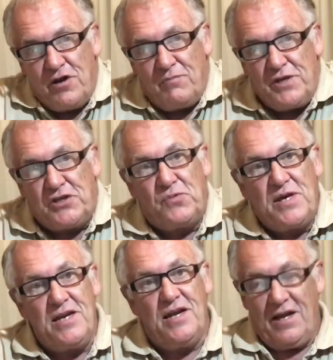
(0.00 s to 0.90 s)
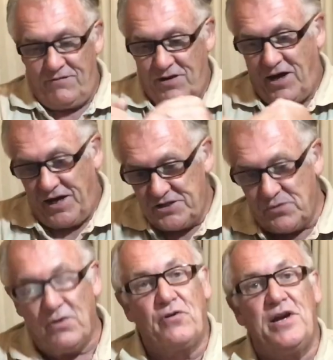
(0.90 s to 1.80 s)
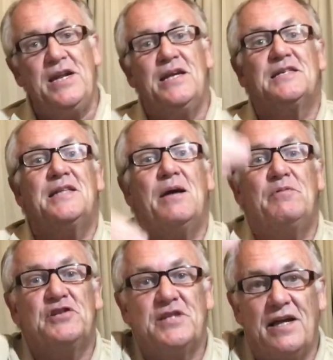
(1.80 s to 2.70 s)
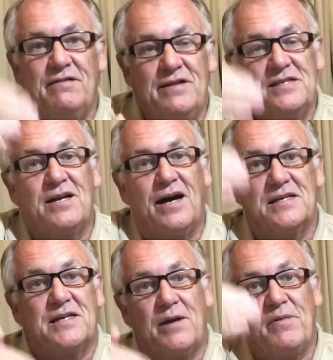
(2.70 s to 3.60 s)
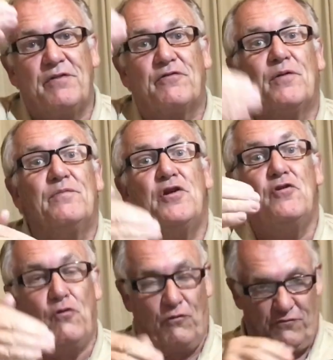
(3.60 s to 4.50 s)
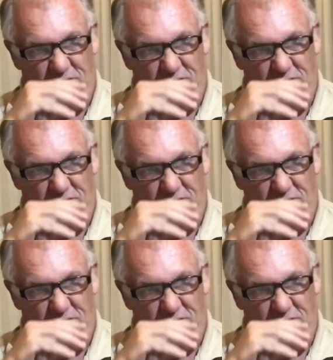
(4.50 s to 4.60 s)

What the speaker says: between the guys who were already established and these guys coming from the north.